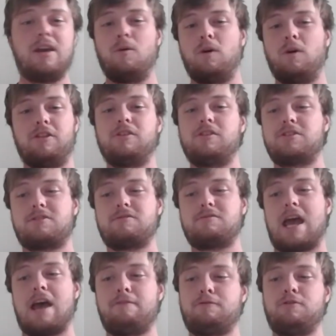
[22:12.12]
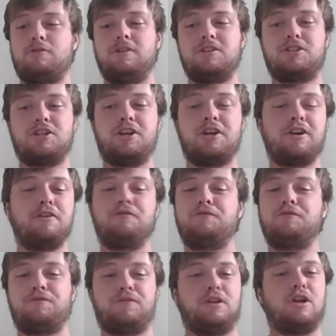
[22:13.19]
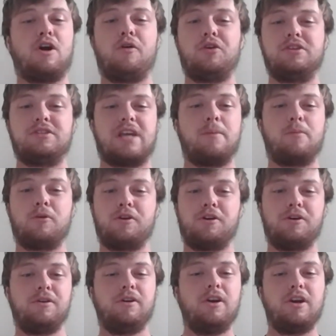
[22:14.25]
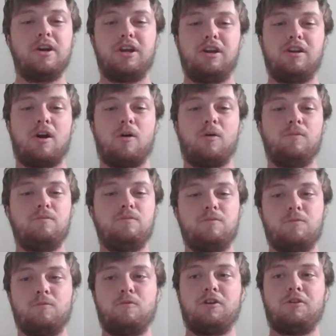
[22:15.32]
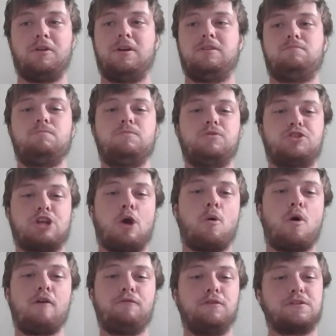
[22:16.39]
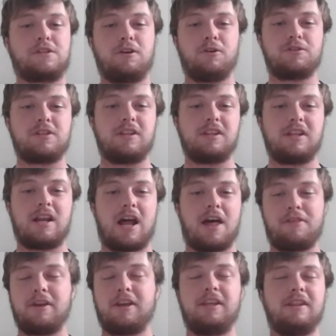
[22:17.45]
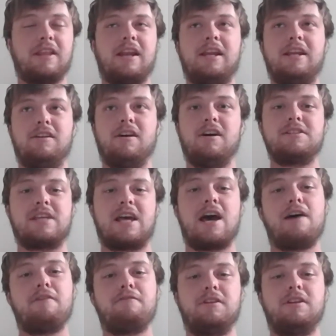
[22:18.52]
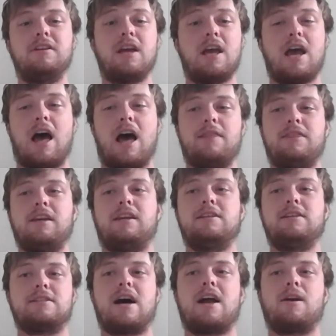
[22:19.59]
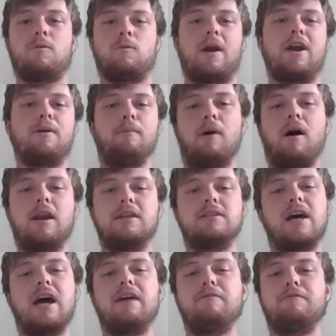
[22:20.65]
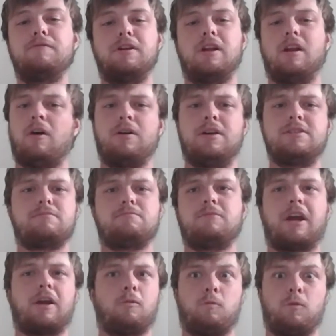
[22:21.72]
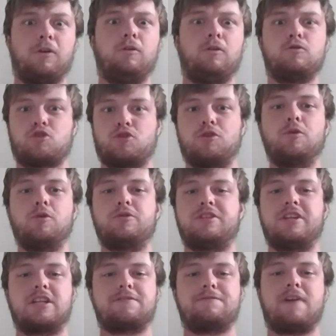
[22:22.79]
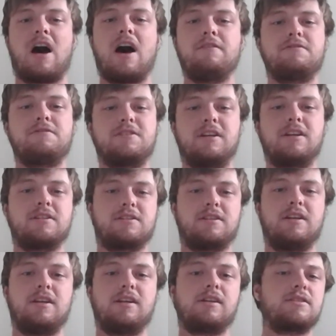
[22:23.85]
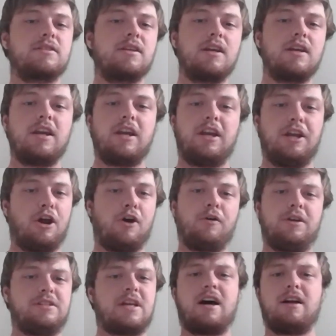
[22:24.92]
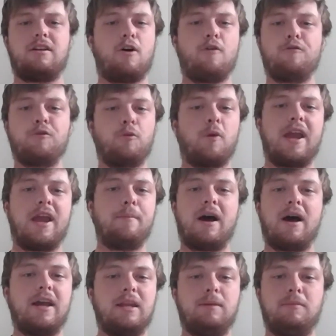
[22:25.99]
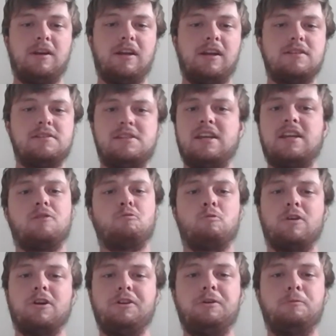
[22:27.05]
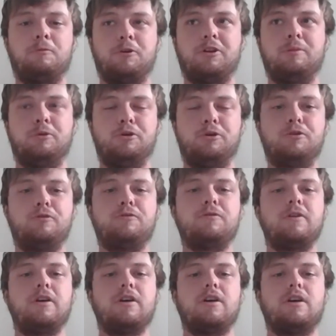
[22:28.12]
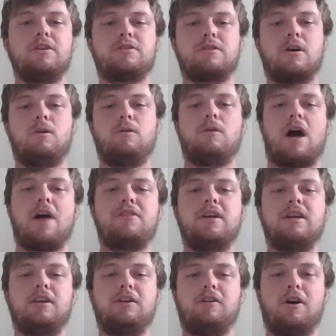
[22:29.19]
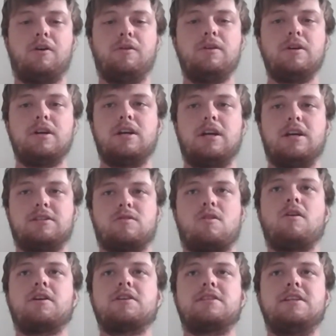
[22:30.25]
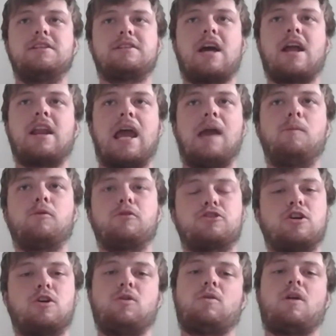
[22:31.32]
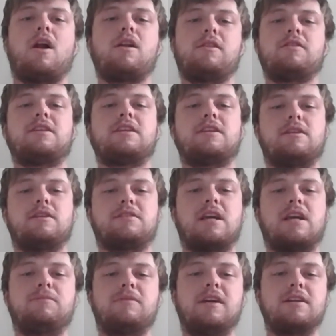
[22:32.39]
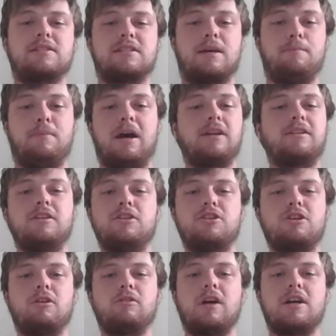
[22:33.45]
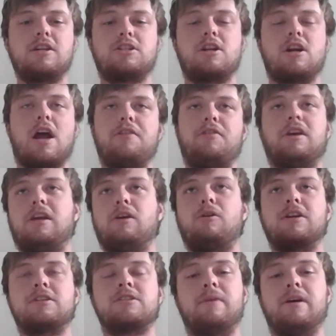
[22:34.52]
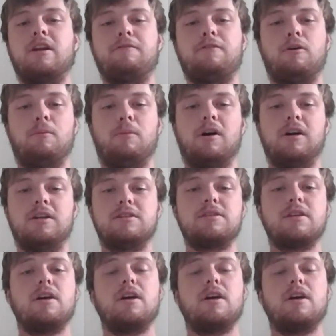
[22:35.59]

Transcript: Whether it's after this year, if he's able to, really show off the skill set that I think that he does have, and I think he's got a rare body type. He's like a real true 6'5", 6'6". He's not overweight by any means. He can really, really move. So I think as long as he's kind of able to show a lot of the same things that Becton showed last year, I think he'll get some NFL buzz.